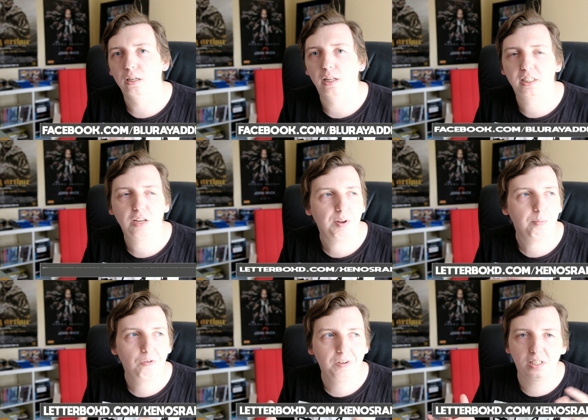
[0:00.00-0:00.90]
like TV
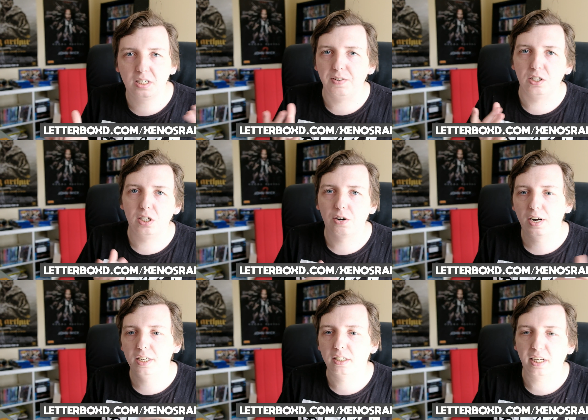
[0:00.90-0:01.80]
movies, TV
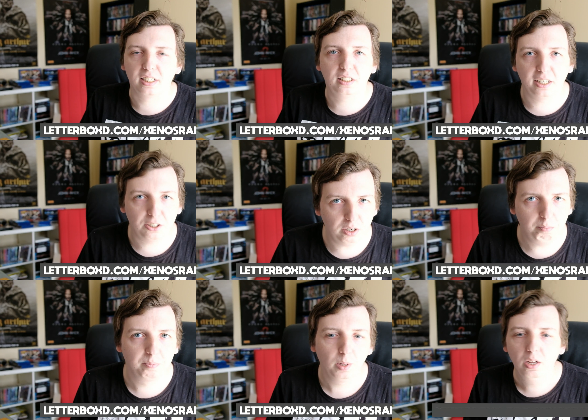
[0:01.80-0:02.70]
series, etc.